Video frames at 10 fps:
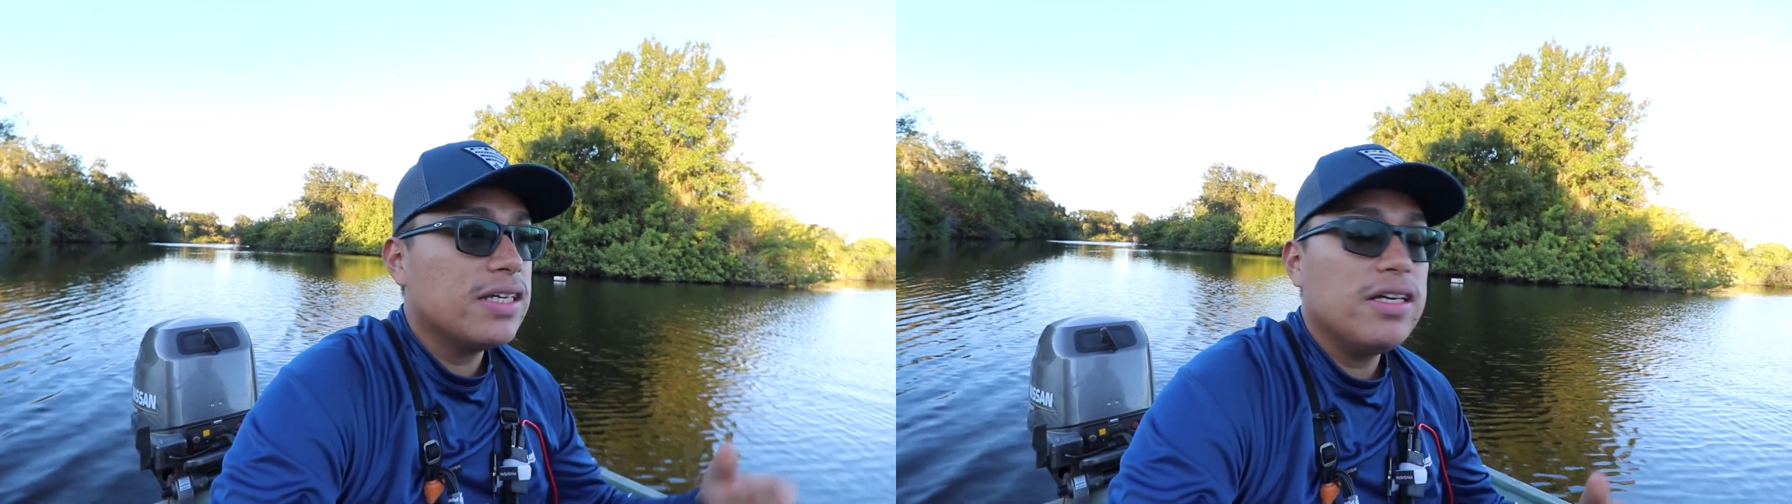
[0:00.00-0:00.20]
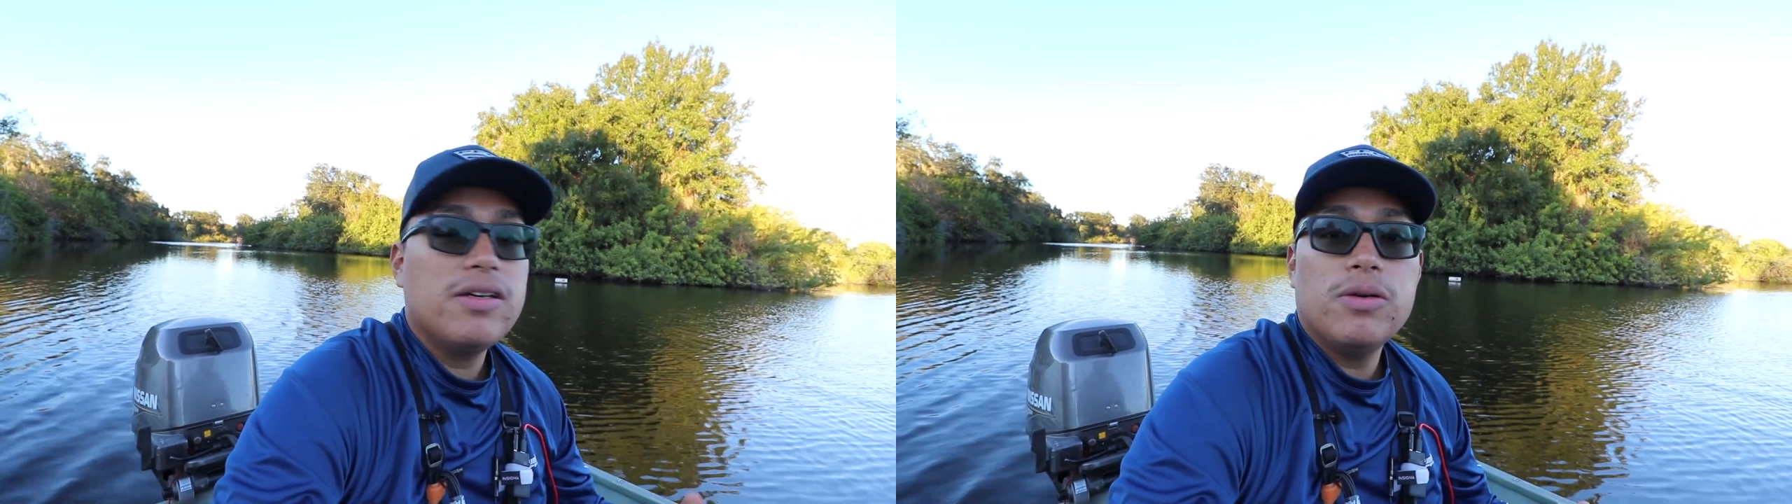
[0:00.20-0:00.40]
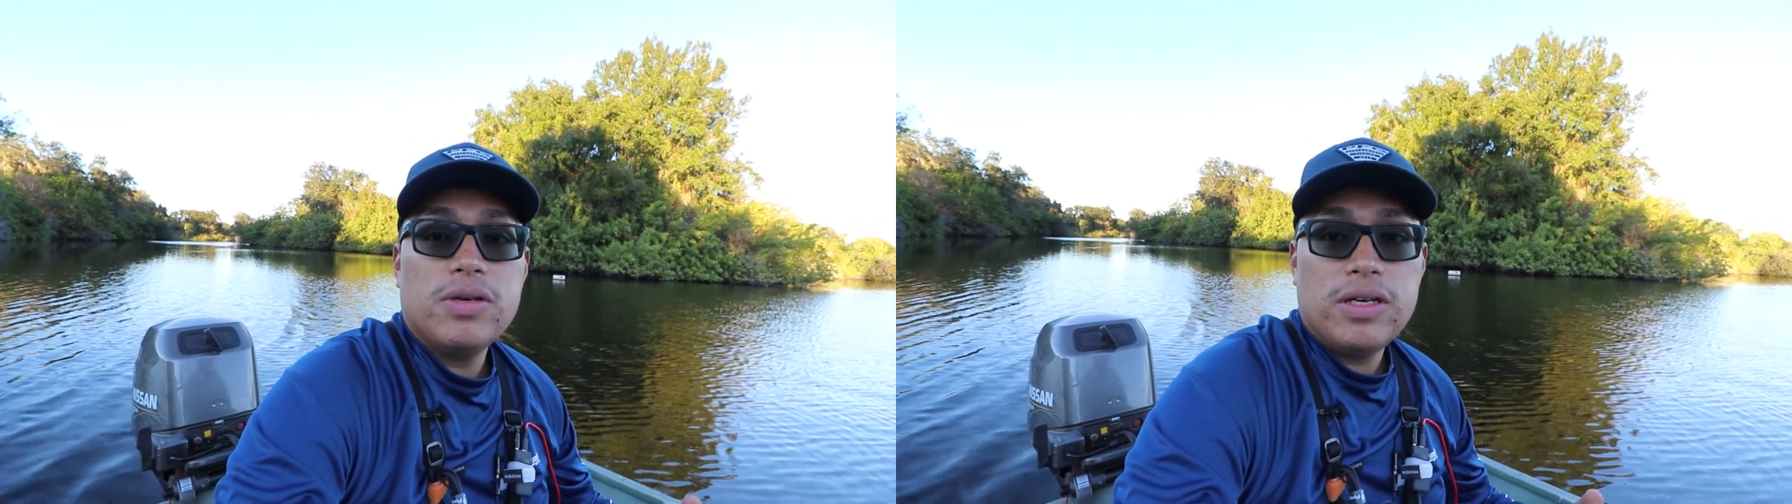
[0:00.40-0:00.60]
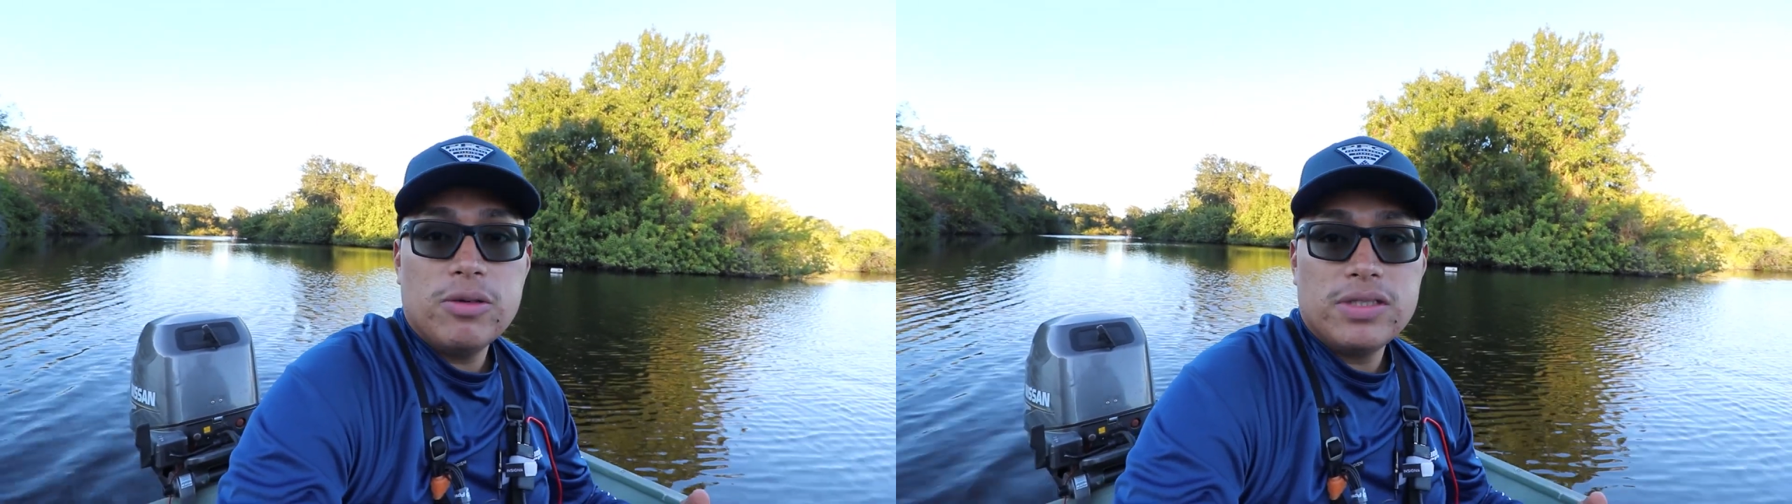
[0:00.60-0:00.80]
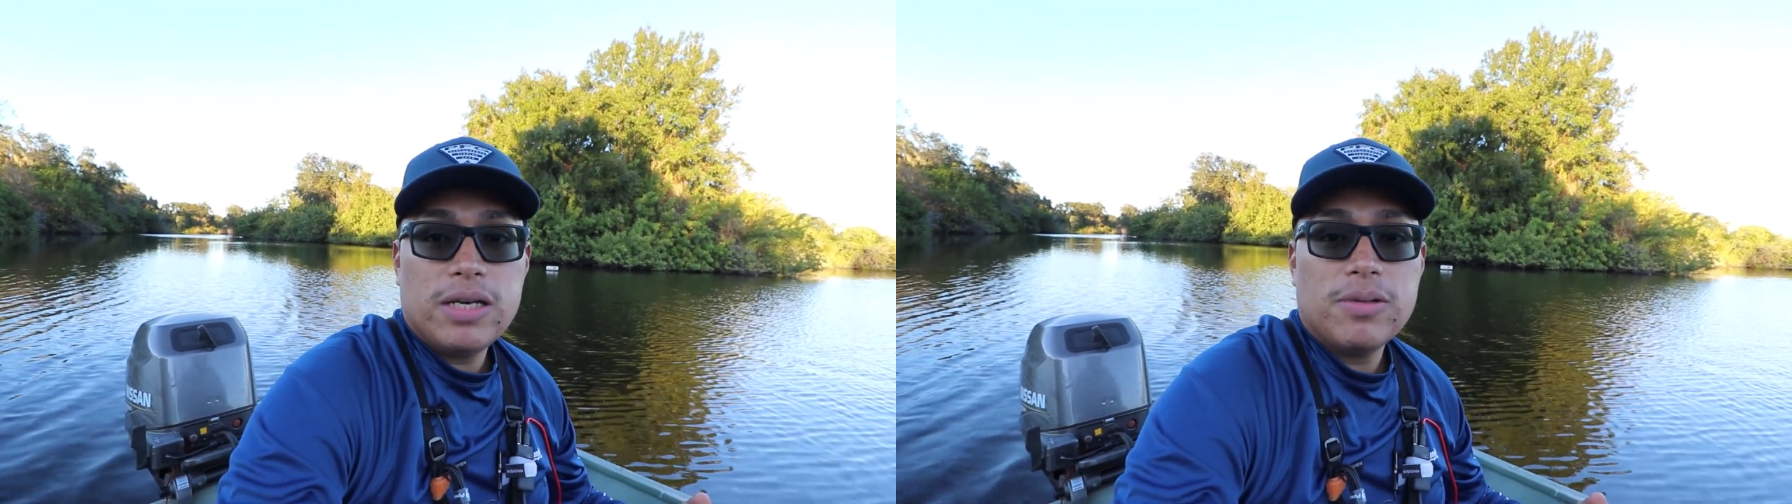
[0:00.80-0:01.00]
He, he
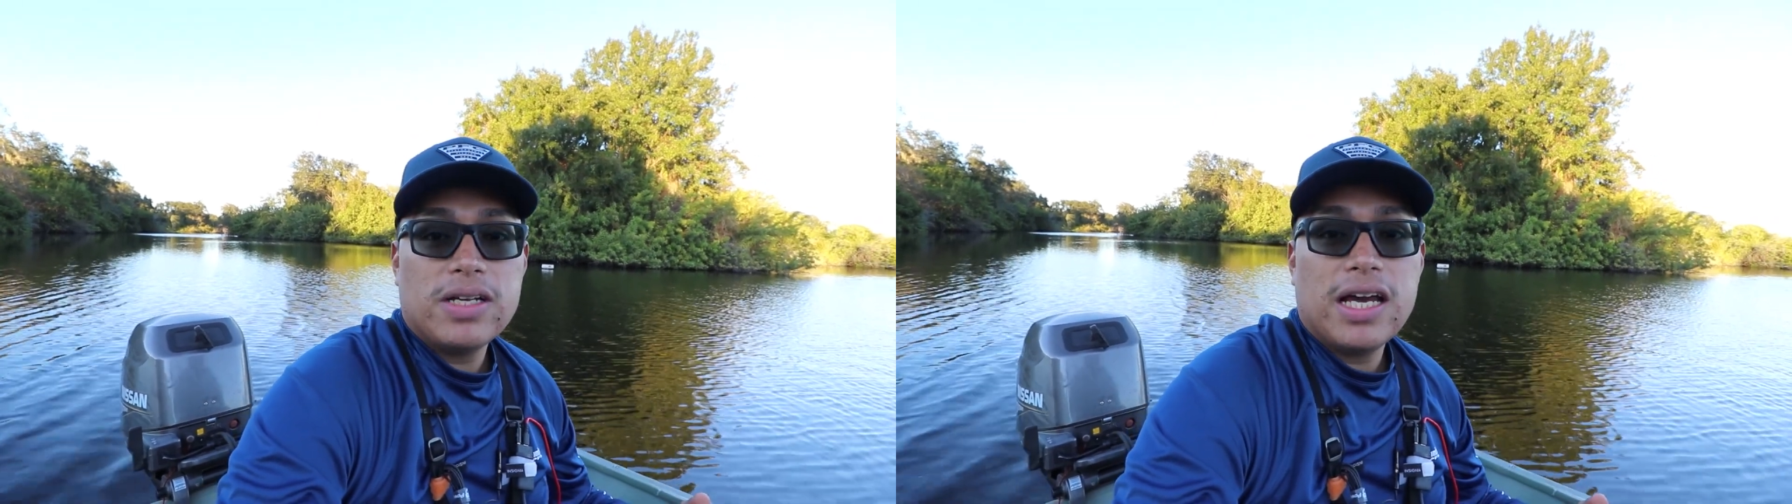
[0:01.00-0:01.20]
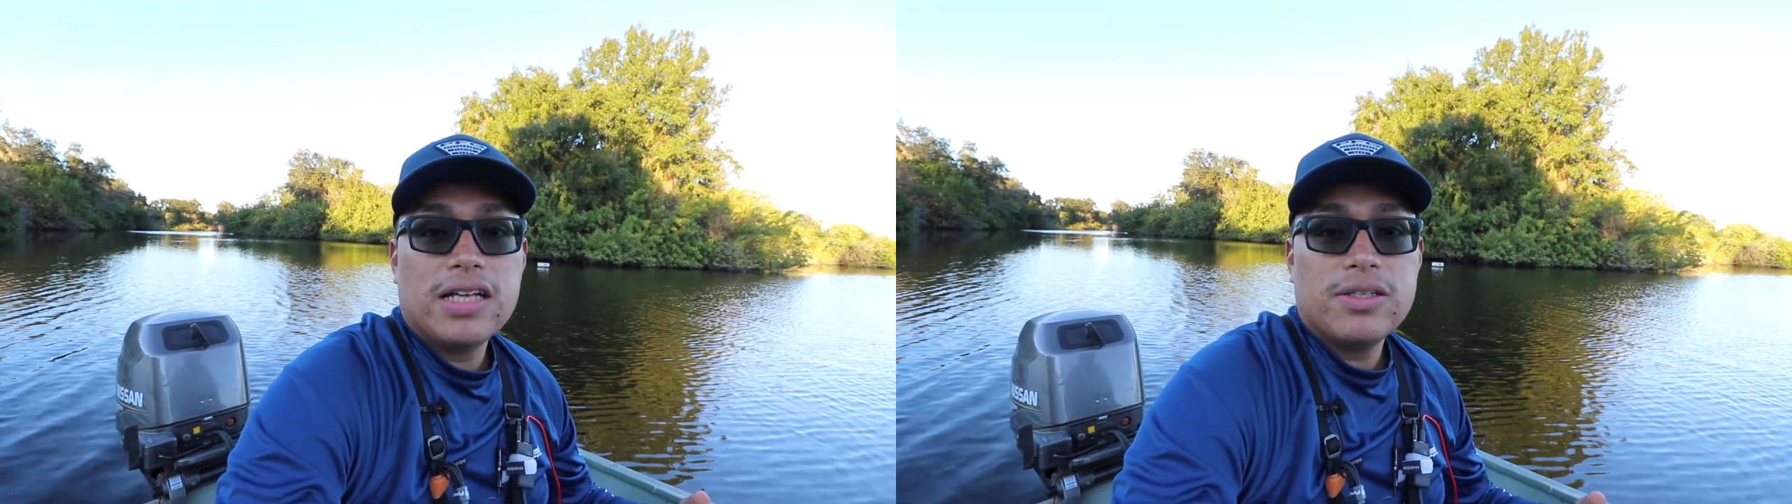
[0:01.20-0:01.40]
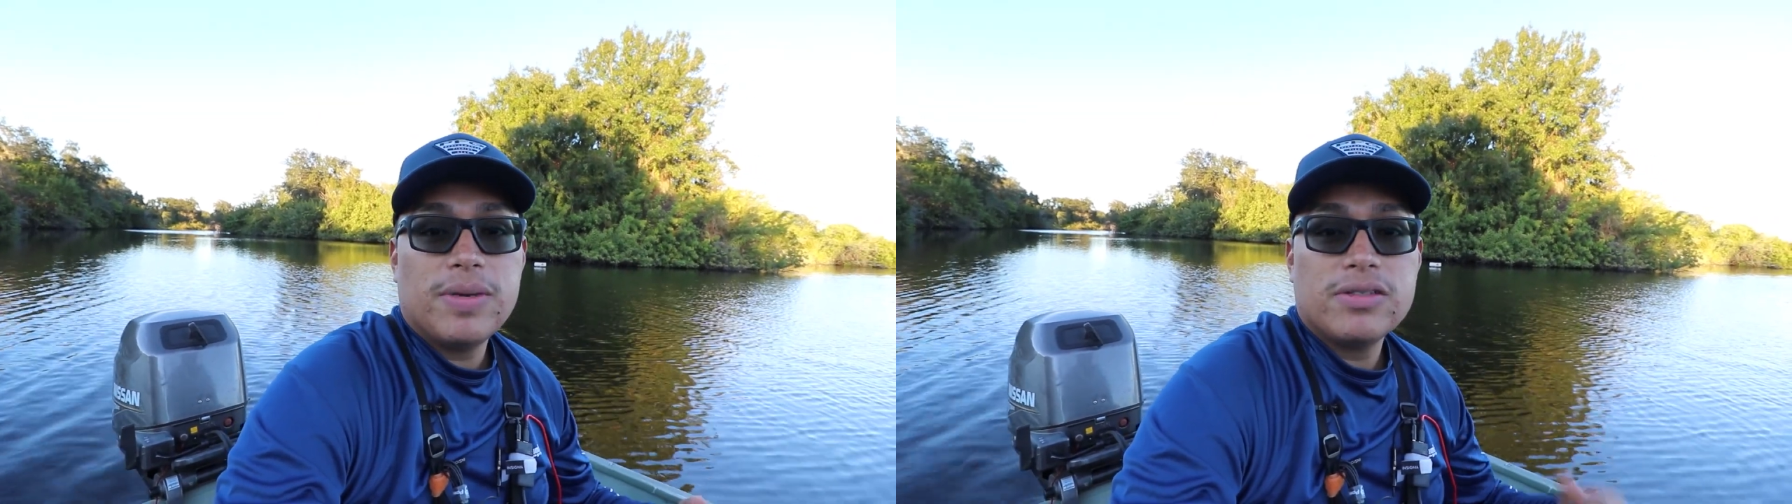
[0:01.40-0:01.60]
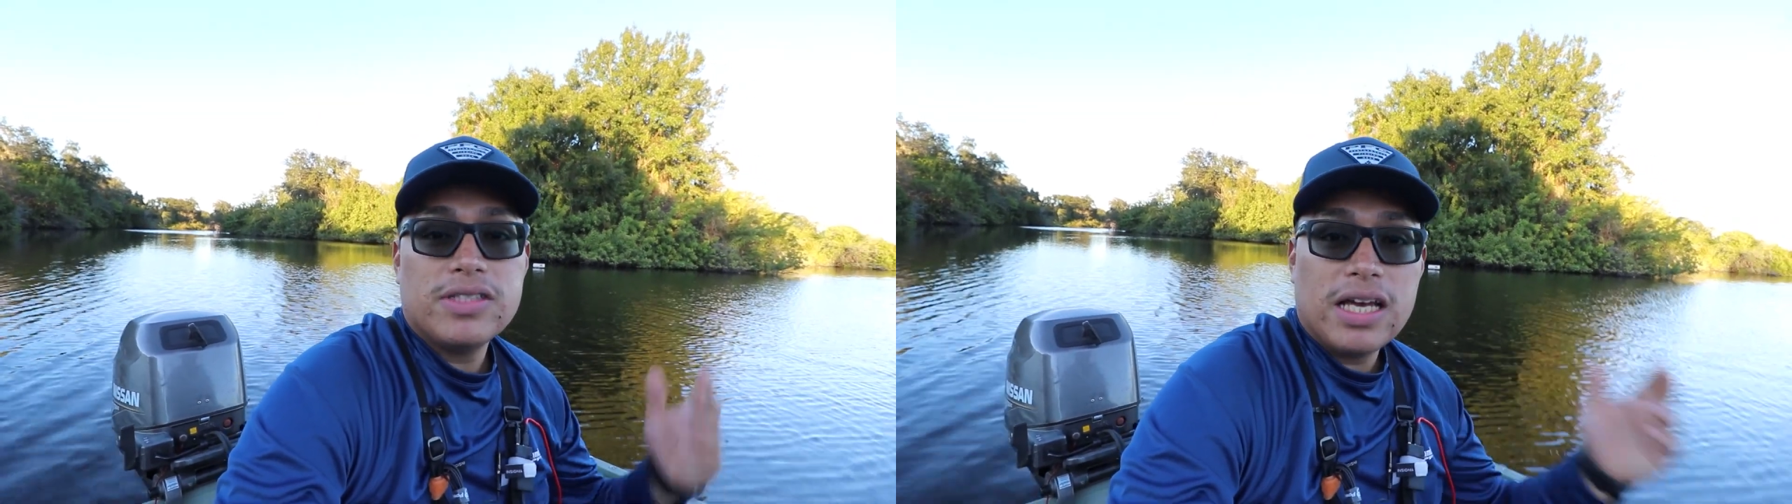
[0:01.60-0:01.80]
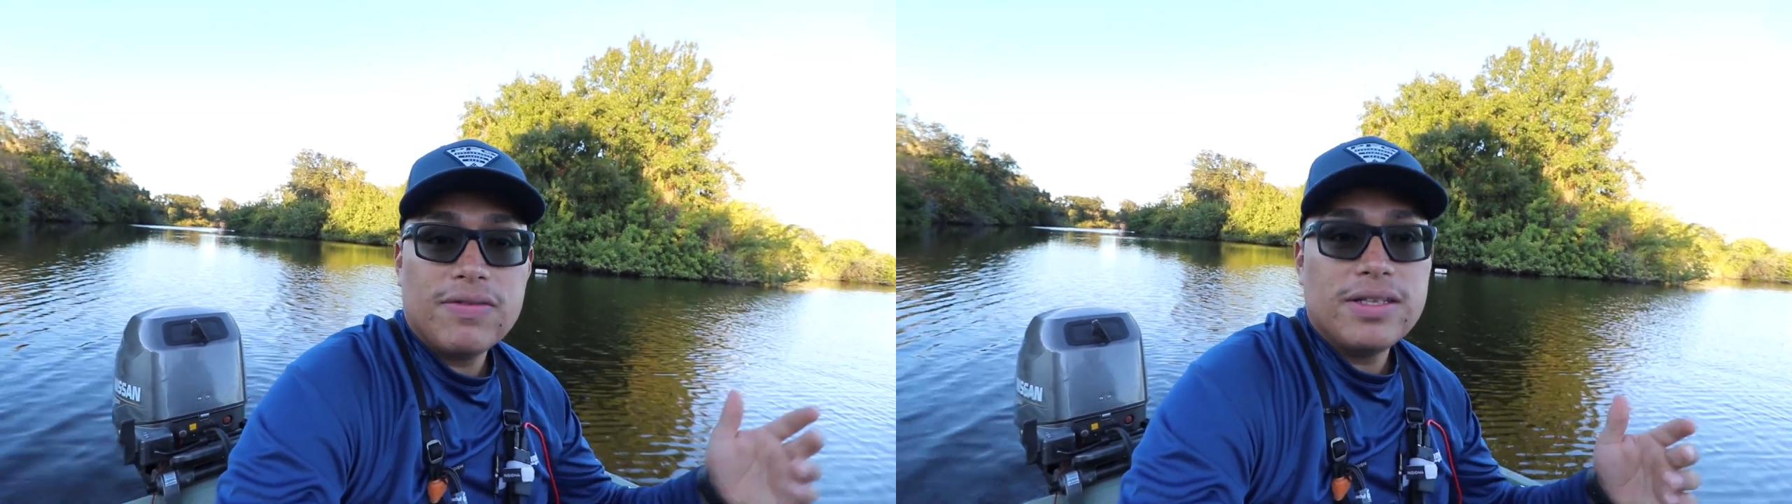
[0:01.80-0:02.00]
was able to catch about
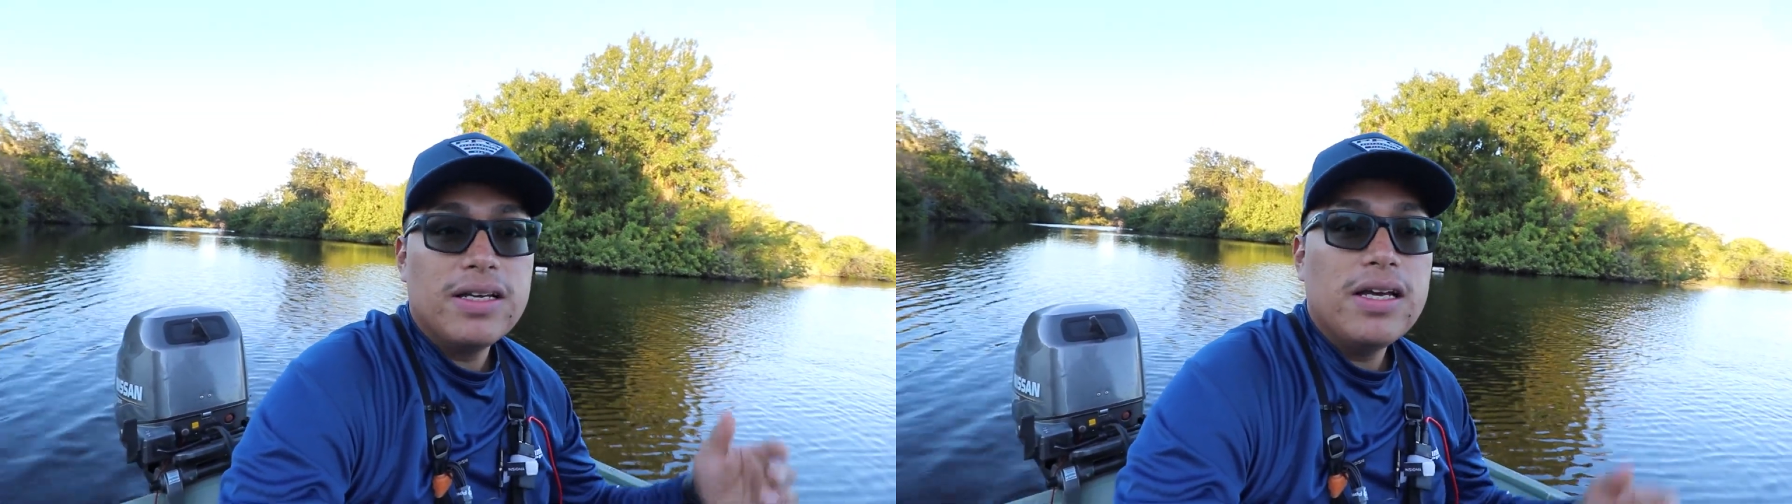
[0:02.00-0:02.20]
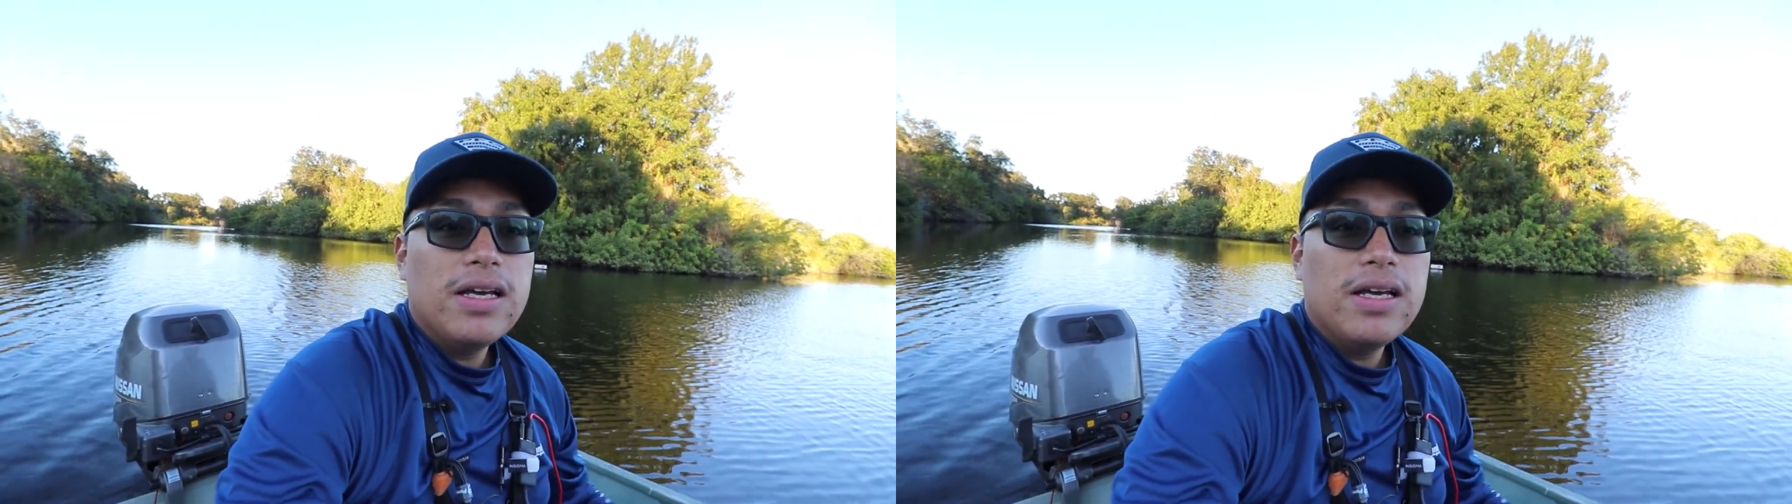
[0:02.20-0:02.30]
seven,